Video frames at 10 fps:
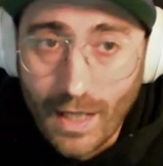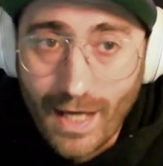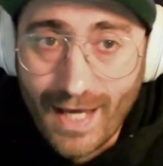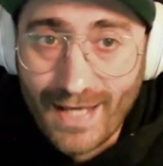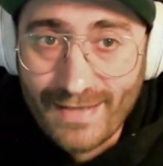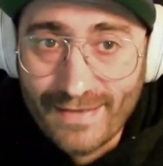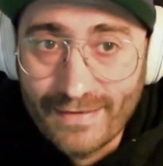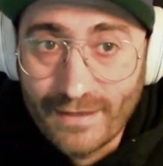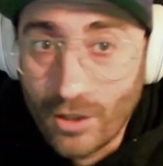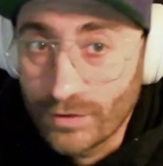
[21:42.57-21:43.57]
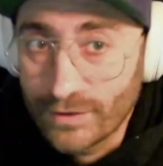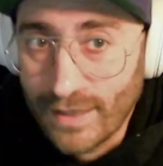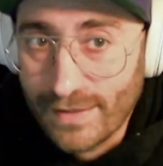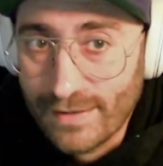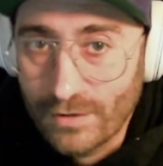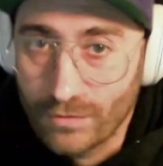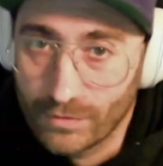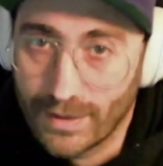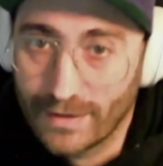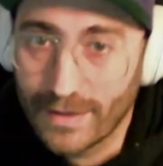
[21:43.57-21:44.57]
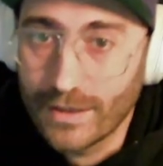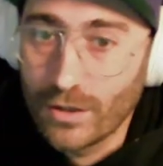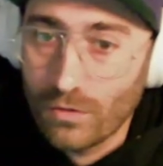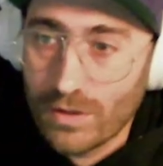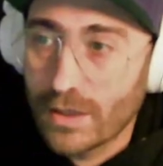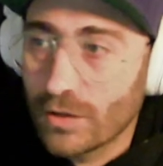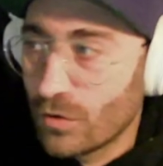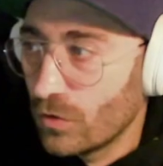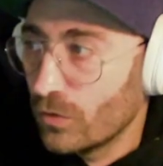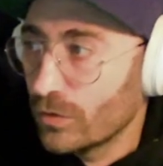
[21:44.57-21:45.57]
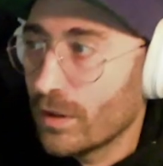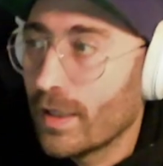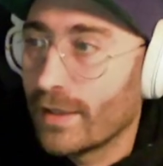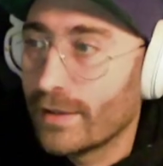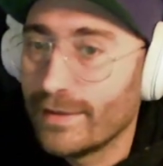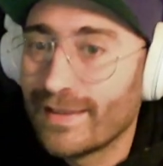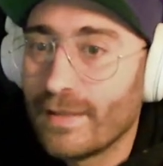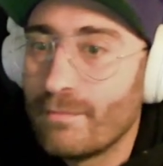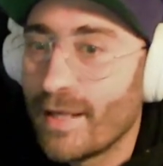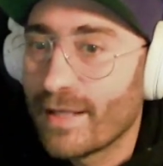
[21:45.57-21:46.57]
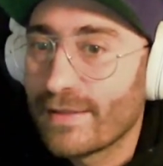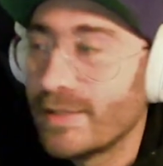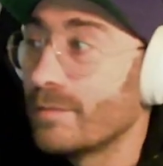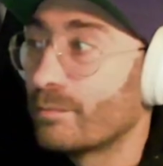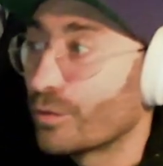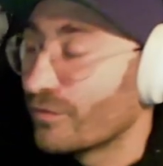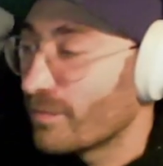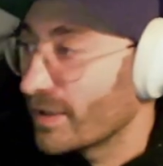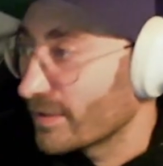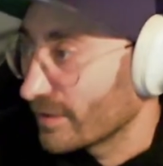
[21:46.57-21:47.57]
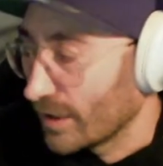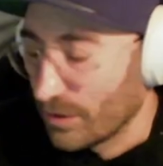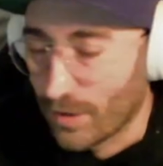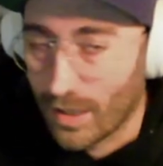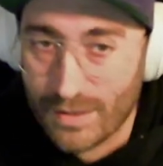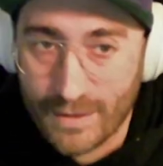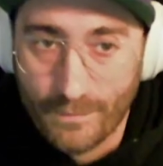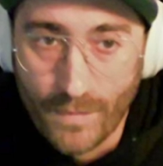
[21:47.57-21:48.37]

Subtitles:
as context so that it knows the code and it can make the improvement that you ask.